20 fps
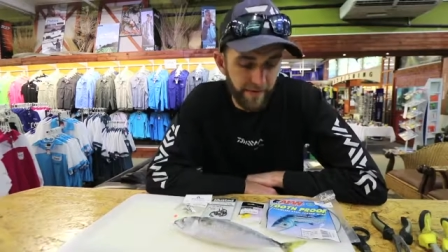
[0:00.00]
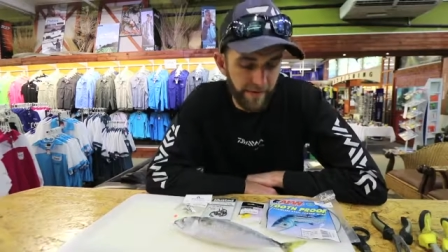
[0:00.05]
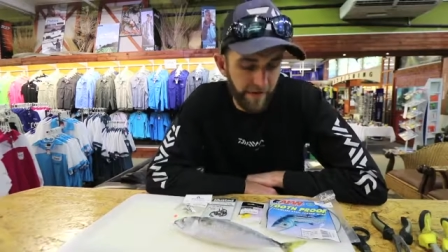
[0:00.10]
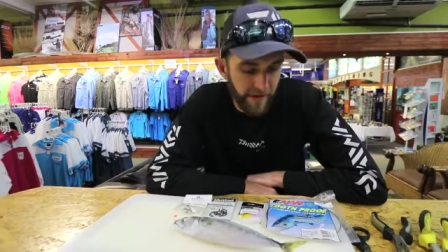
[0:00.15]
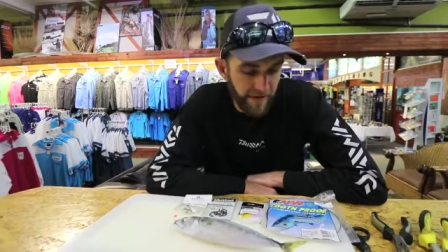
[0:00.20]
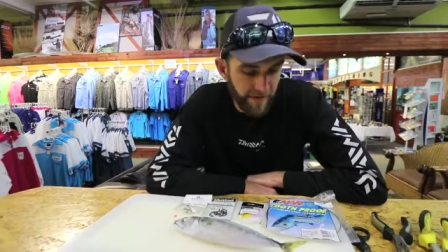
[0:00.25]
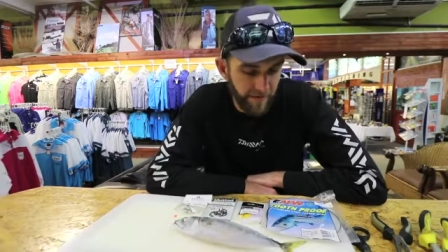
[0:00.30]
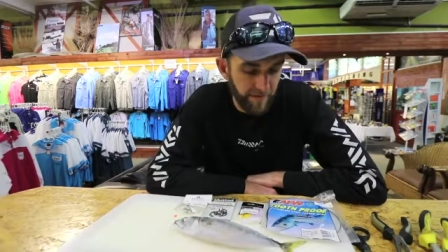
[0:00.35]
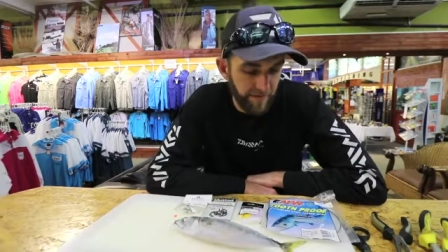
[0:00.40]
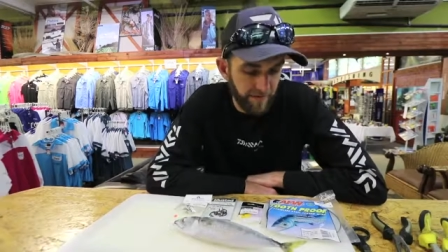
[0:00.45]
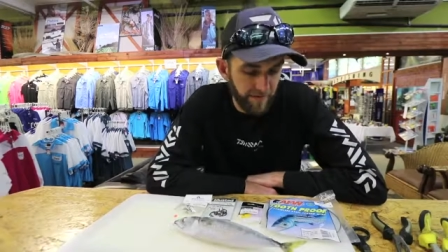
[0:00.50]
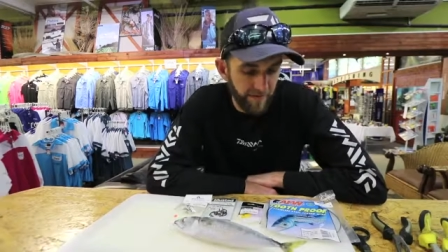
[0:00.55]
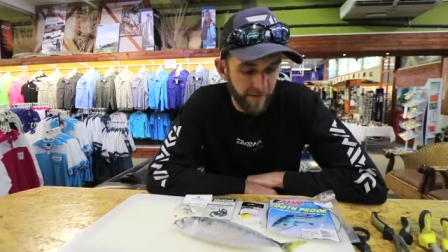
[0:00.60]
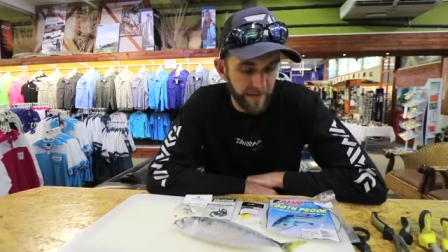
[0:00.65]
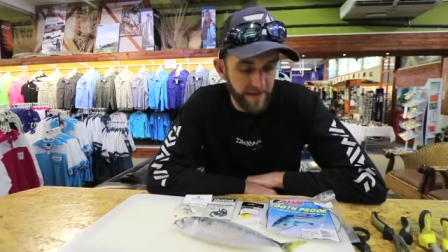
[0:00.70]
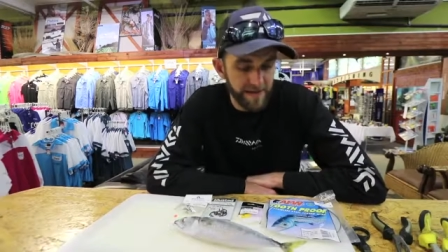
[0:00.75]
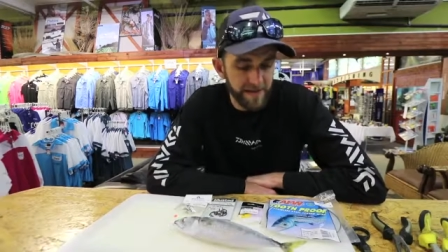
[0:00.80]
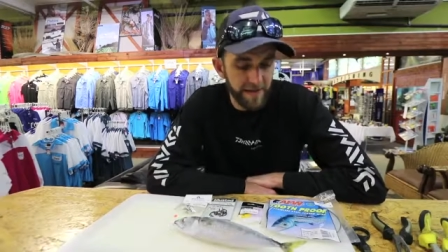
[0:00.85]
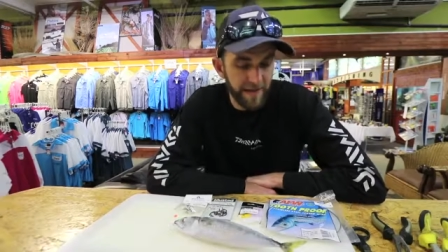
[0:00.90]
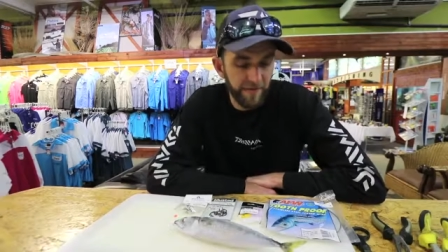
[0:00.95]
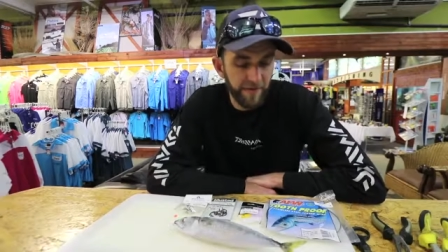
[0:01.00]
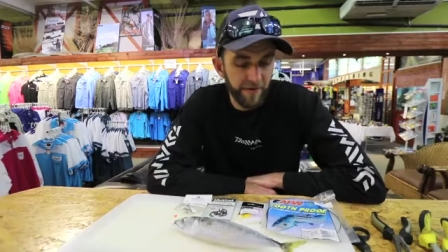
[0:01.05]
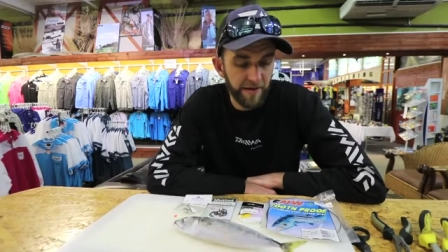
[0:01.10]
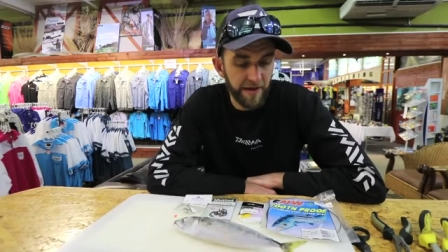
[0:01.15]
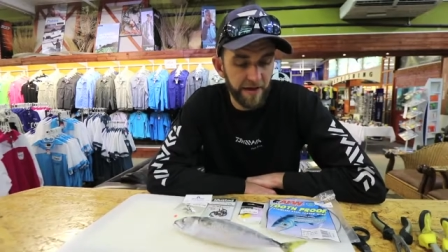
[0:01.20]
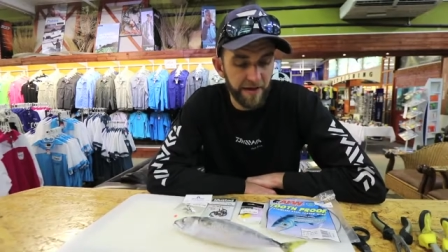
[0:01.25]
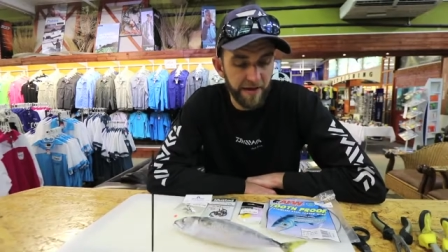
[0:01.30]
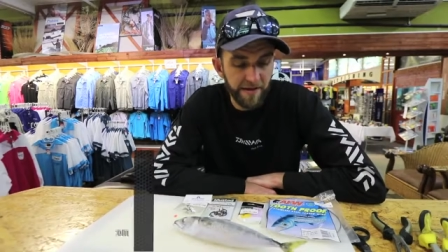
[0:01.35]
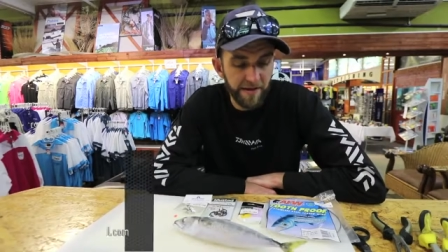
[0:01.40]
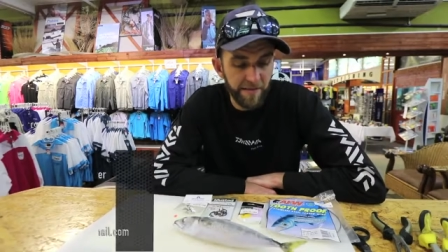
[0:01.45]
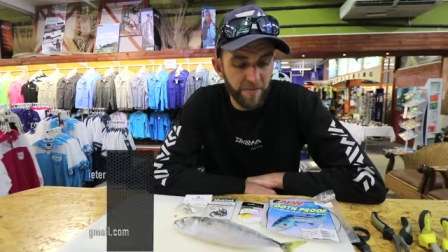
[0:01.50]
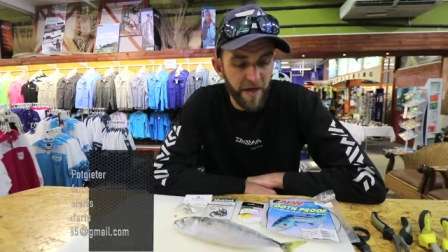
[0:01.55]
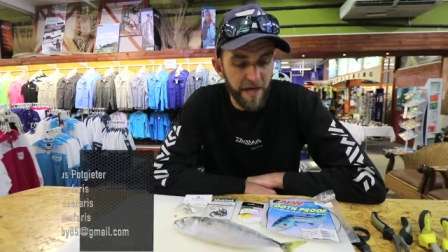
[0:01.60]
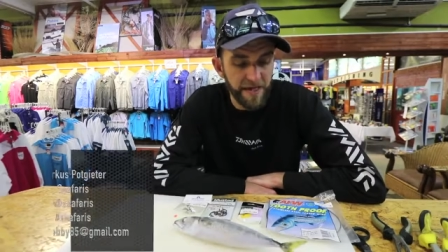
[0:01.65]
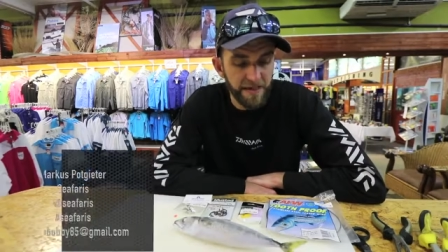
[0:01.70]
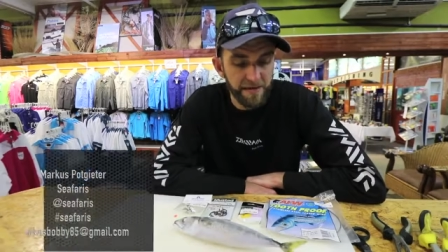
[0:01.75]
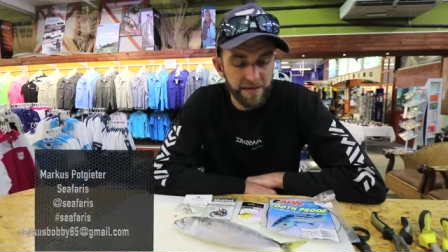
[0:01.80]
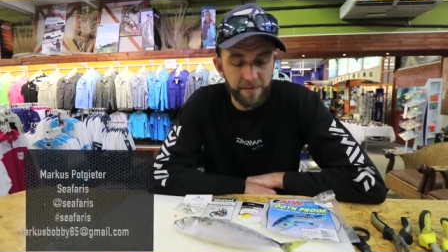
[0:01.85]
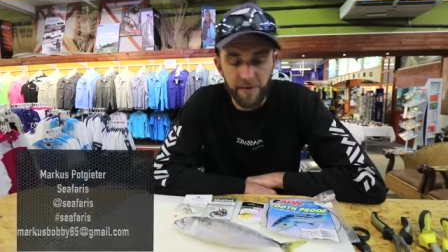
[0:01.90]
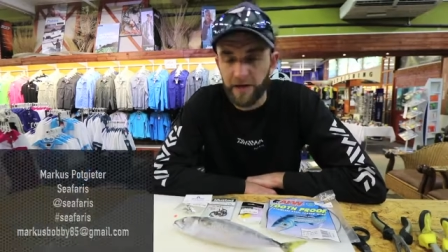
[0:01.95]
Um, there's never ending
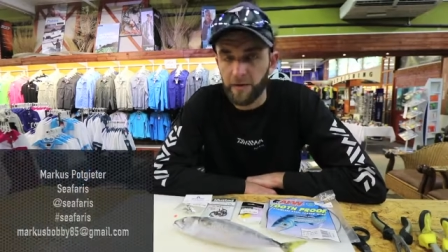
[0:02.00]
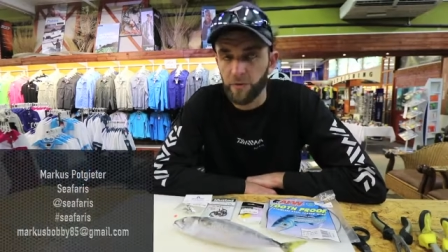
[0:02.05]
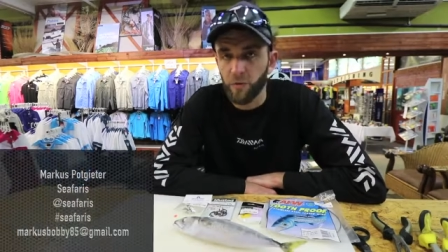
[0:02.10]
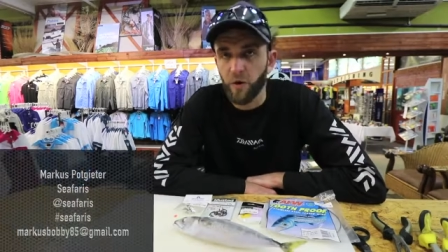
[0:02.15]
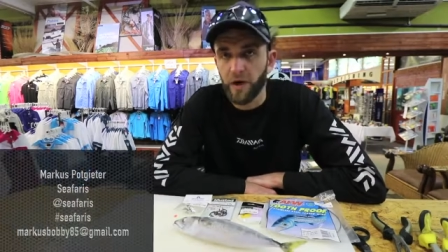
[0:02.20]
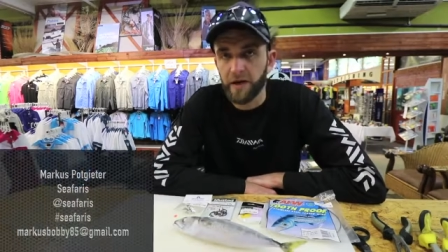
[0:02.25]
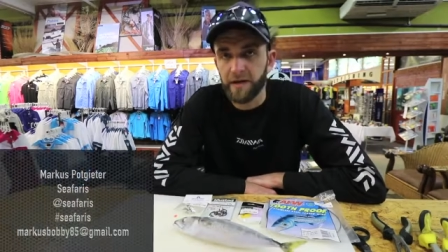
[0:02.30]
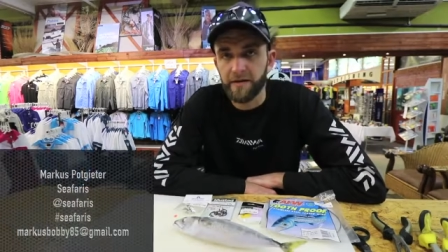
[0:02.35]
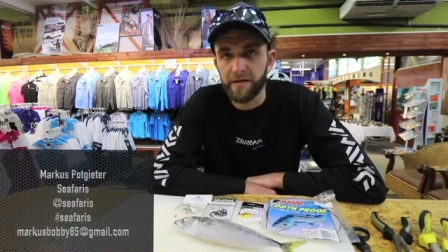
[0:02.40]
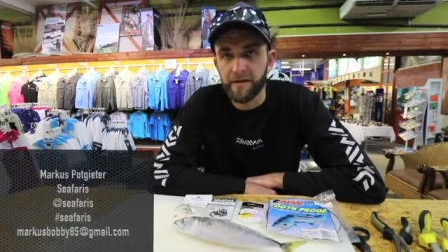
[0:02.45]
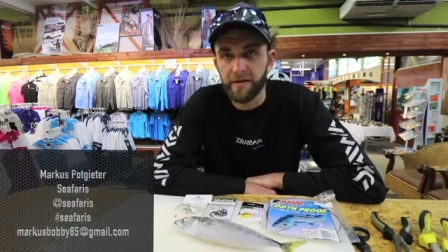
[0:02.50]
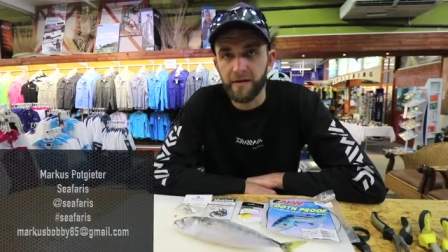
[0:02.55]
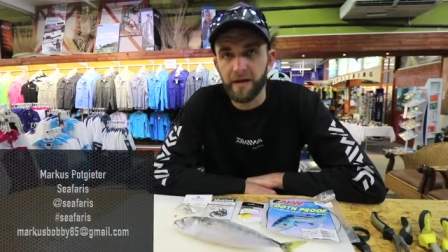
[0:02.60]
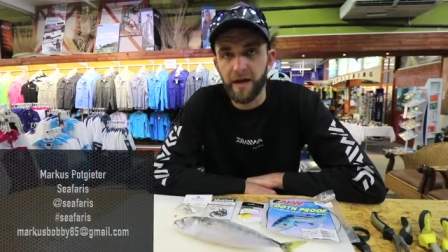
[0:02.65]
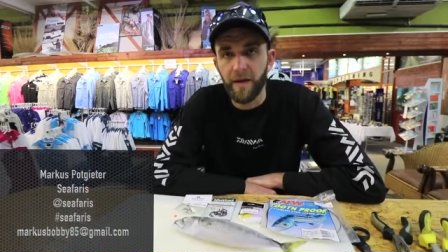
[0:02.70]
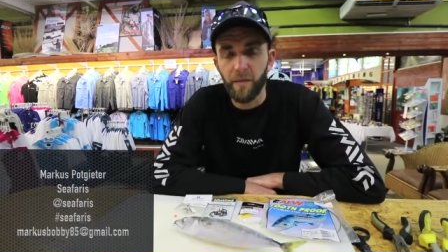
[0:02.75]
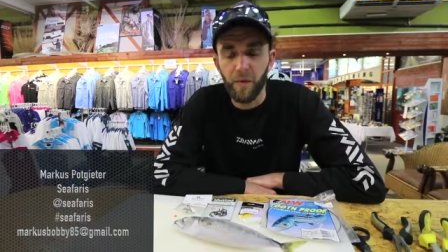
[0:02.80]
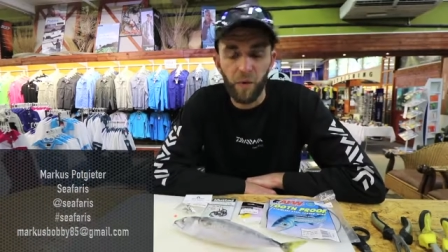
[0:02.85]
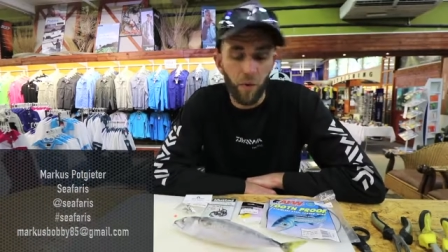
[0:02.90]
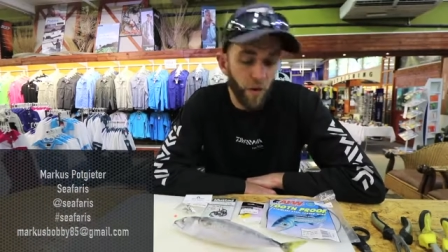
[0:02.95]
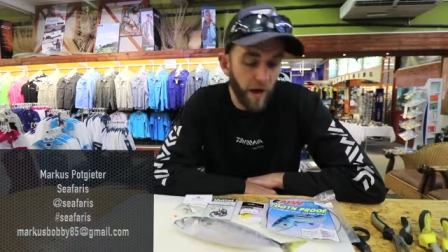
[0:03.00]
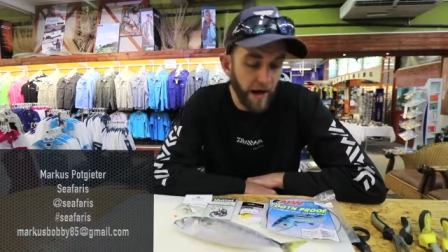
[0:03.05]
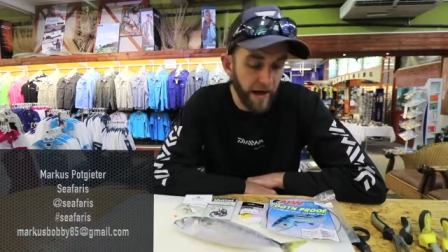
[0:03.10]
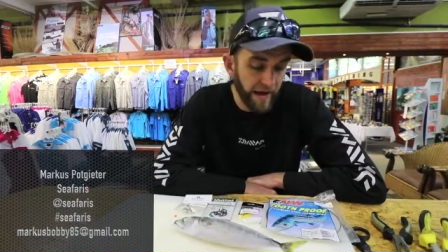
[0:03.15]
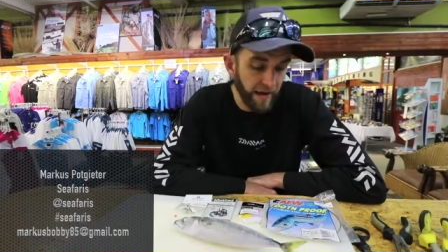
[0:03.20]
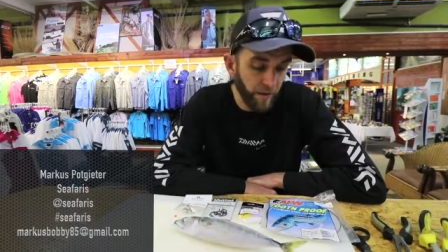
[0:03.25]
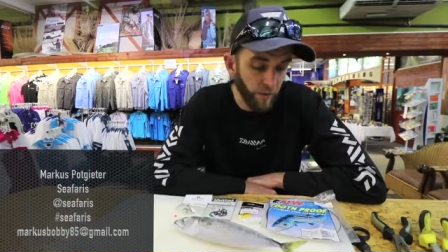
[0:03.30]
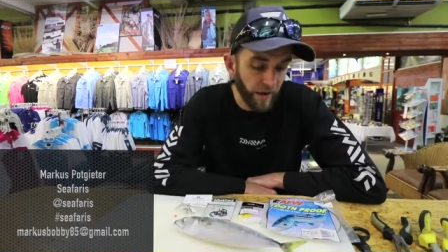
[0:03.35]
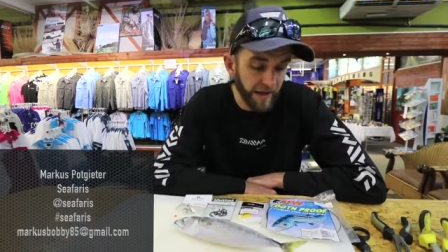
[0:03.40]
debates about what number wire,